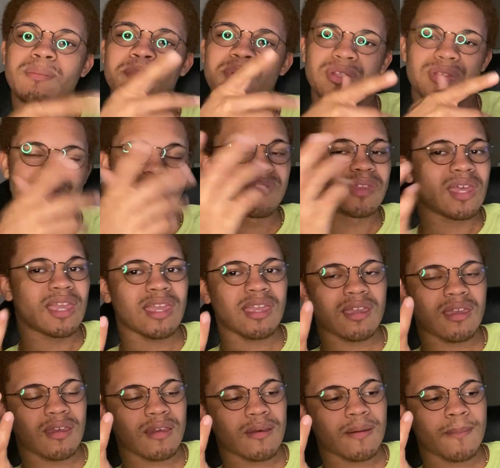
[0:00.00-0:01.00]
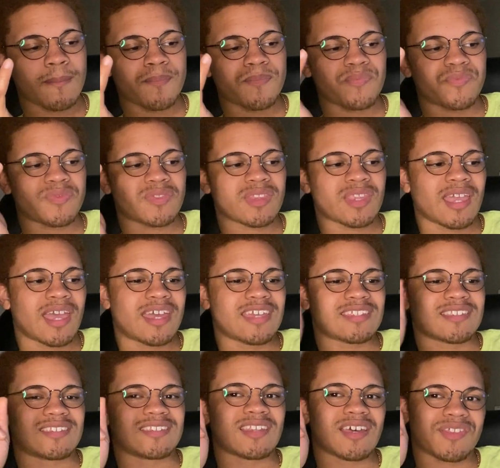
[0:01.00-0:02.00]
but think
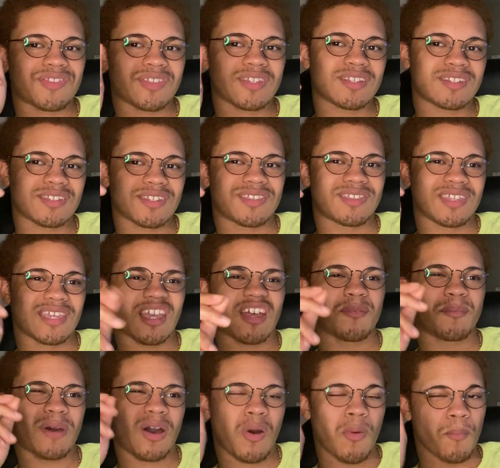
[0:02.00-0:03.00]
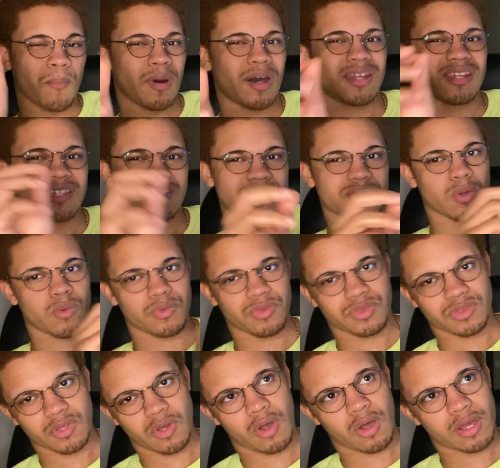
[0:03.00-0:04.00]
has nothing to think about but his own
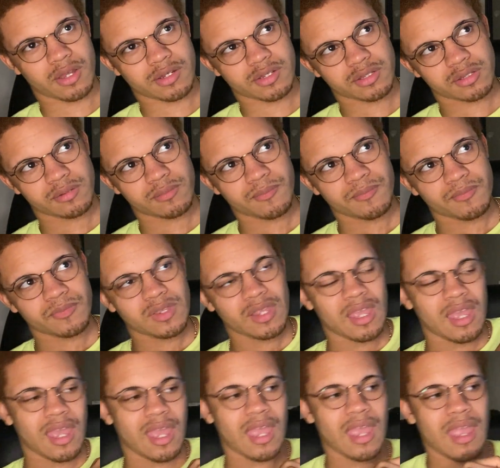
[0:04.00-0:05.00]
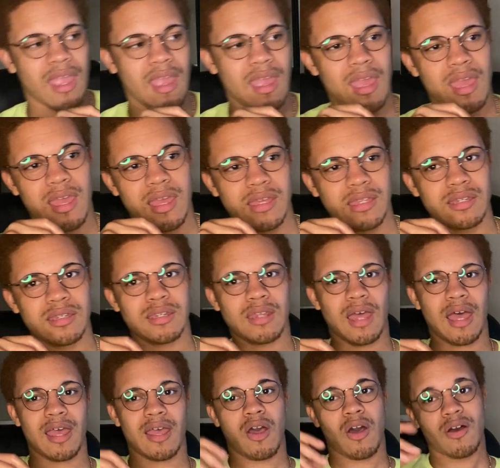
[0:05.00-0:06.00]
thoughts. And
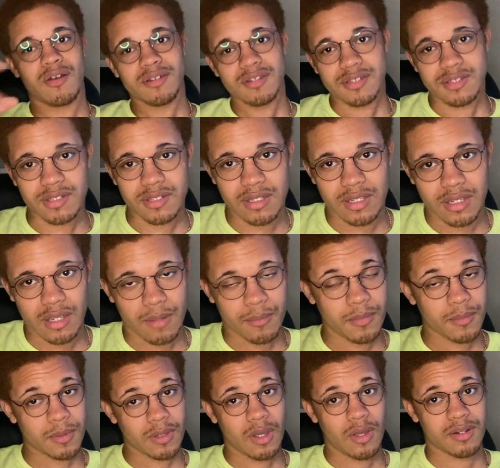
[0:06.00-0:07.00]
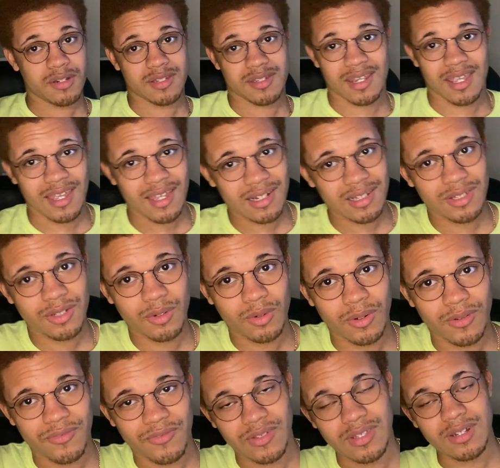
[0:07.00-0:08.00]
I honestly, I'm gonna be honest, I got a little
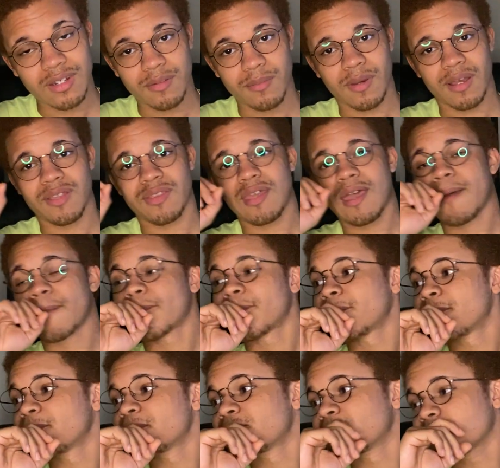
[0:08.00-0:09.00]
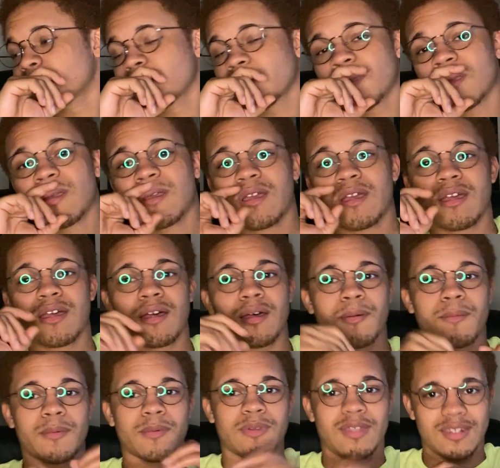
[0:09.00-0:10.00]
offended by that
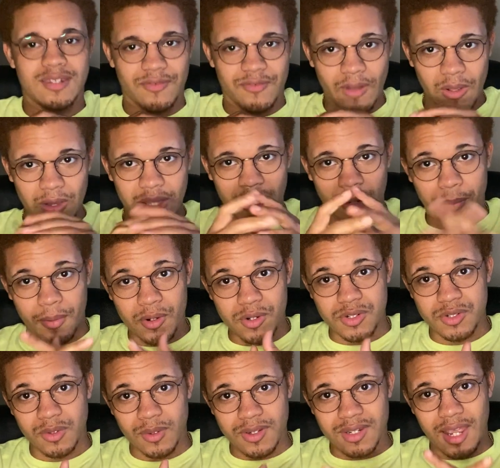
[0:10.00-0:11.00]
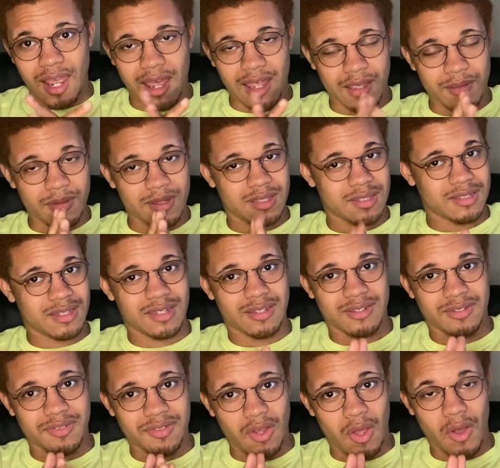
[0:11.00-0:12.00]
because it felt like a personal attack, because
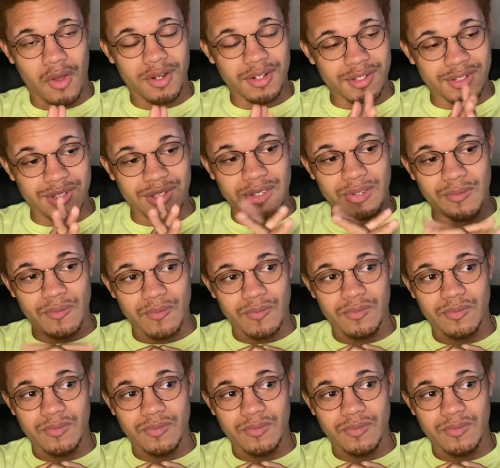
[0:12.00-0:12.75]
that's honestly